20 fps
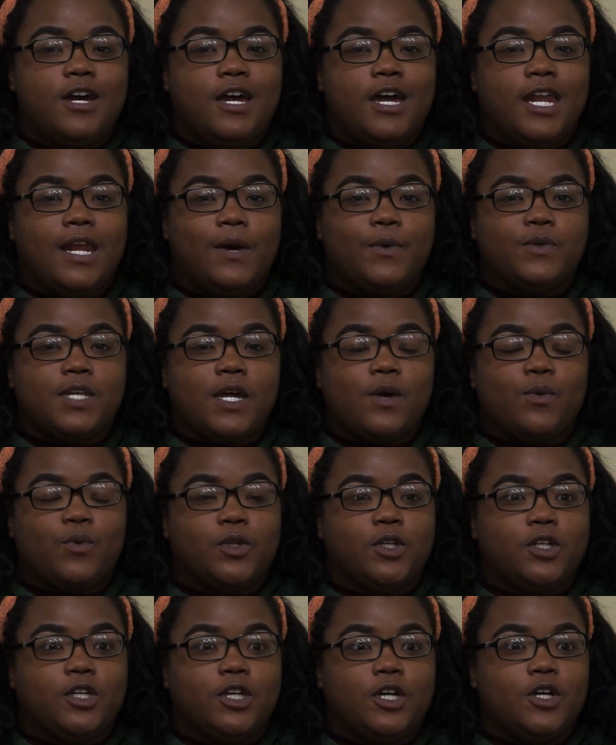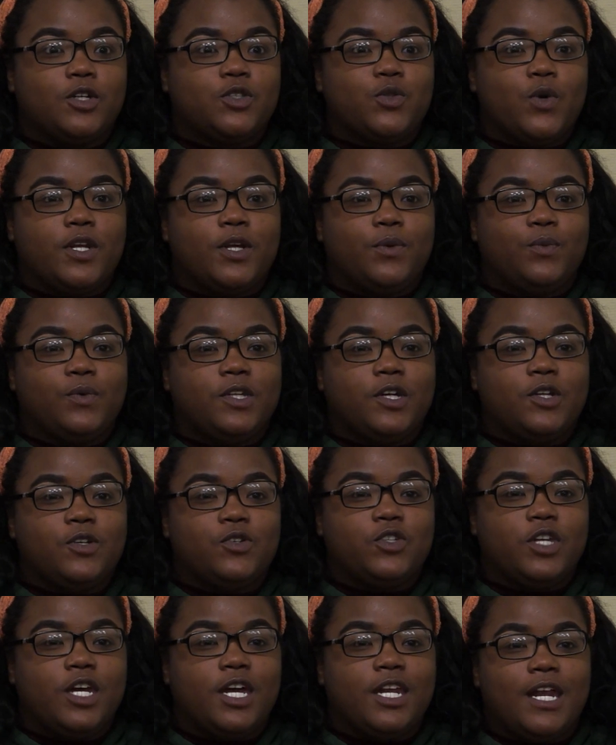And I was like really young, so I didn't really
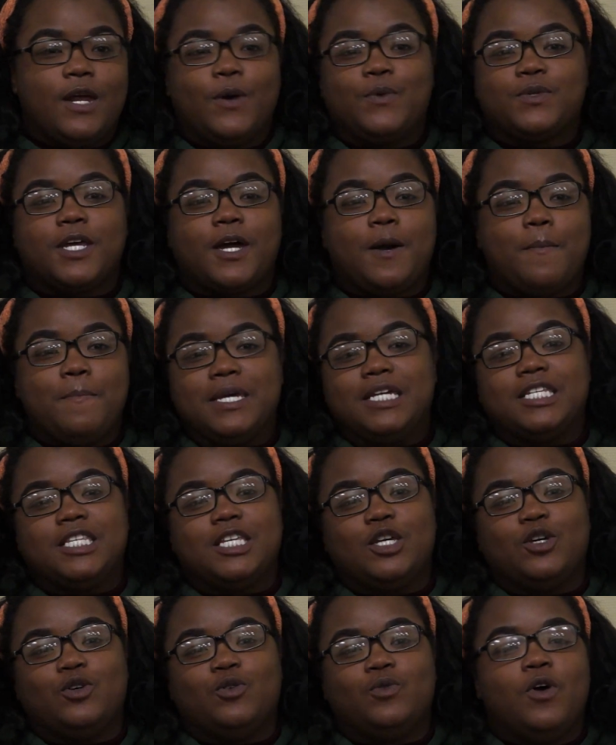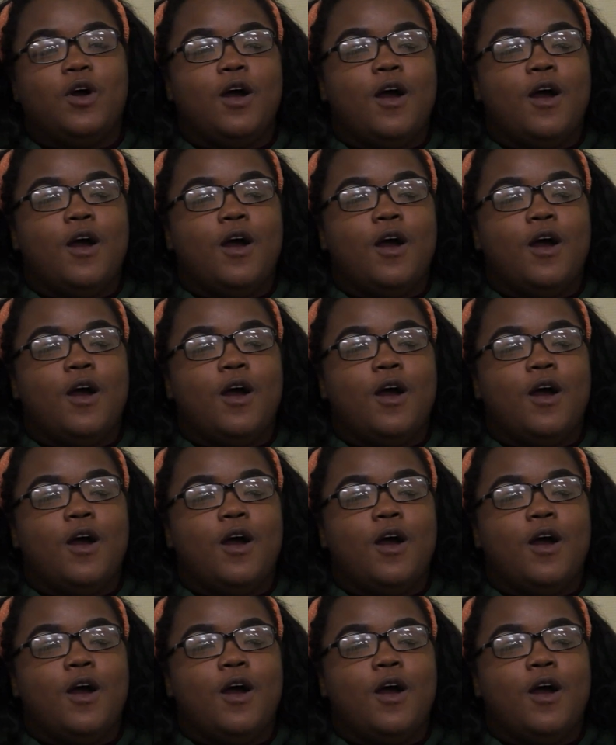understand that. That was like a big deal.